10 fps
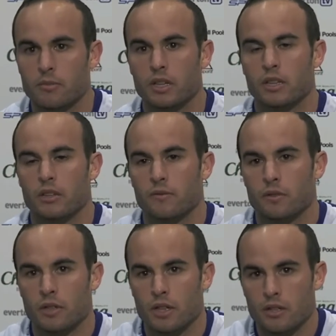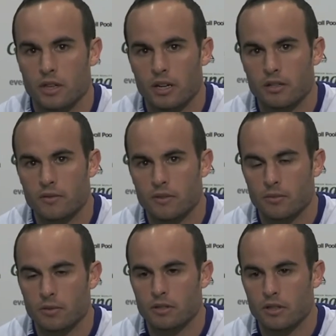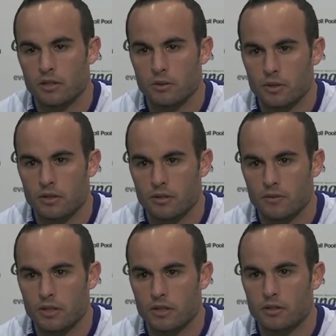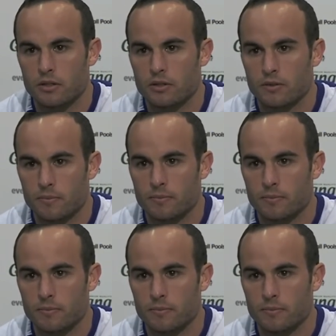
and then a few of the other guys I've kept in touch with over the years too.